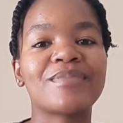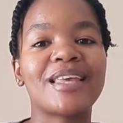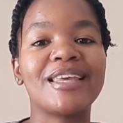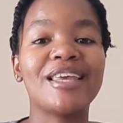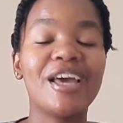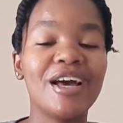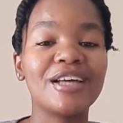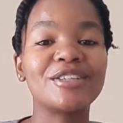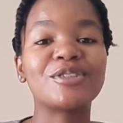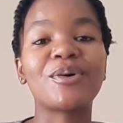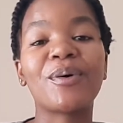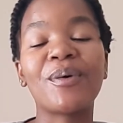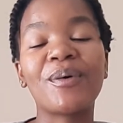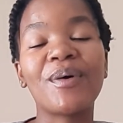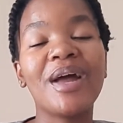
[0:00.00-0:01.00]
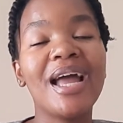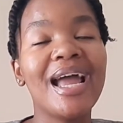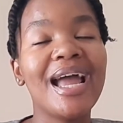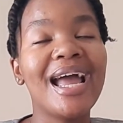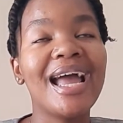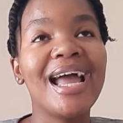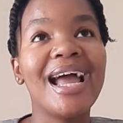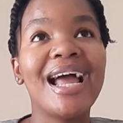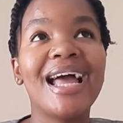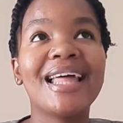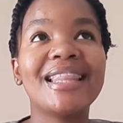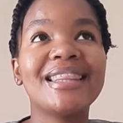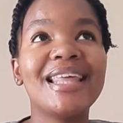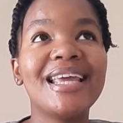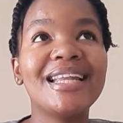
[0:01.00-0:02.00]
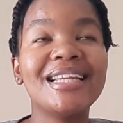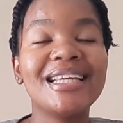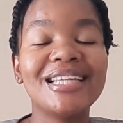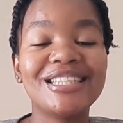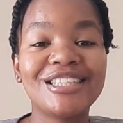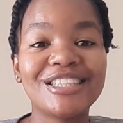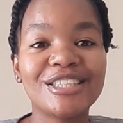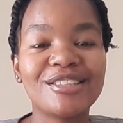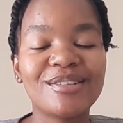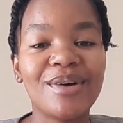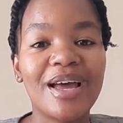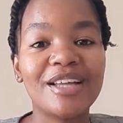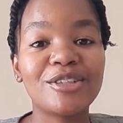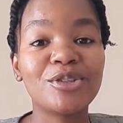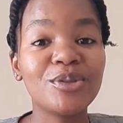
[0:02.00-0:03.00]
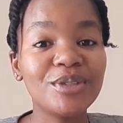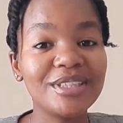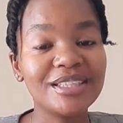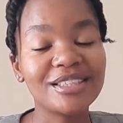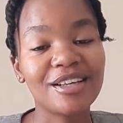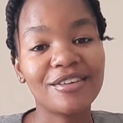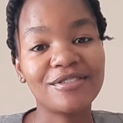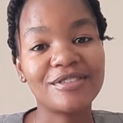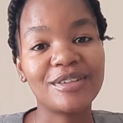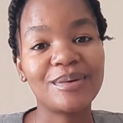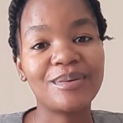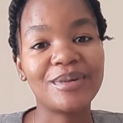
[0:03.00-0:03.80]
Yeah, so then it just so had 2 years after